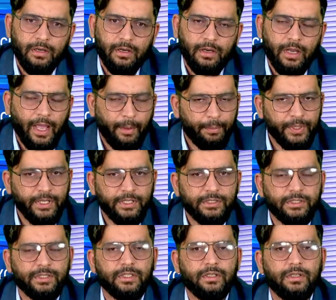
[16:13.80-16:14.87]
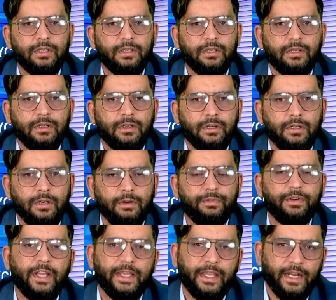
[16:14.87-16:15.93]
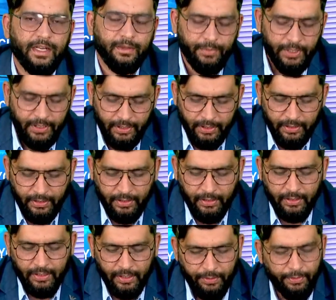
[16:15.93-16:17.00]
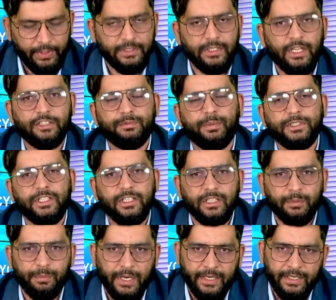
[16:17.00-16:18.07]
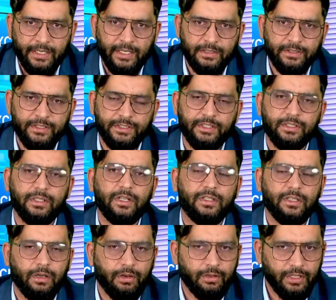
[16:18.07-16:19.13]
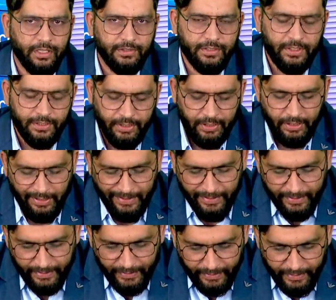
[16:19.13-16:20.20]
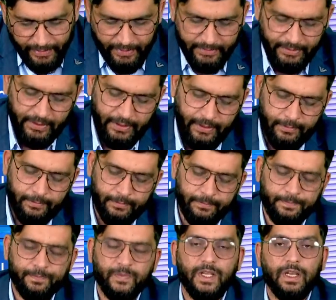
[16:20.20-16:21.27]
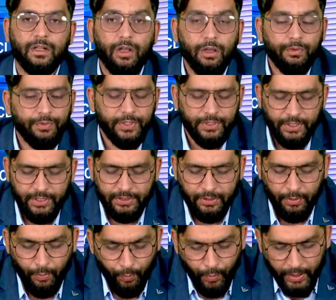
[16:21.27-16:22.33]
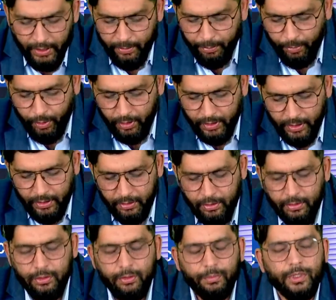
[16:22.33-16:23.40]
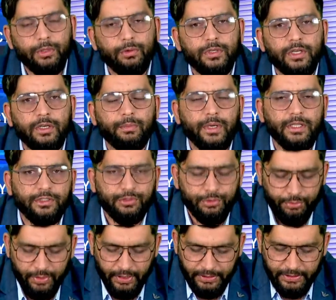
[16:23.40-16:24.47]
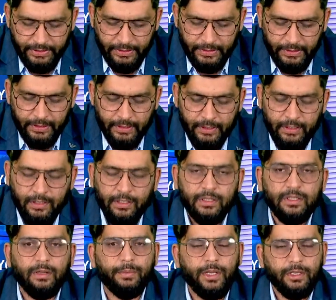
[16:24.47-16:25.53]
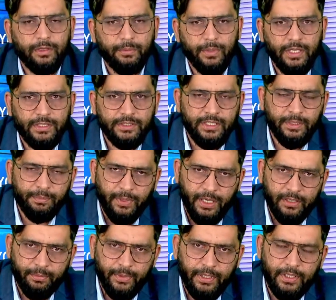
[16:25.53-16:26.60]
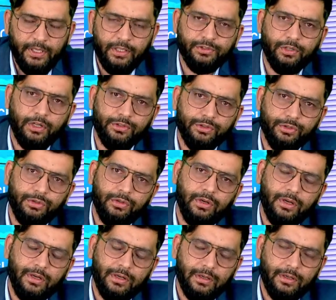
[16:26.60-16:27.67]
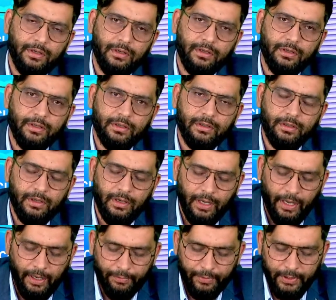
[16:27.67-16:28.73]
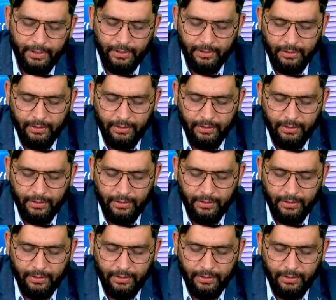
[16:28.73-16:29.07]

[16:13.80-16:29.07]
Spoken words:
happenings of academic events, especially the practical session, the online session, etc. Along with this, very important to be noted by the students, the microbiology department is also having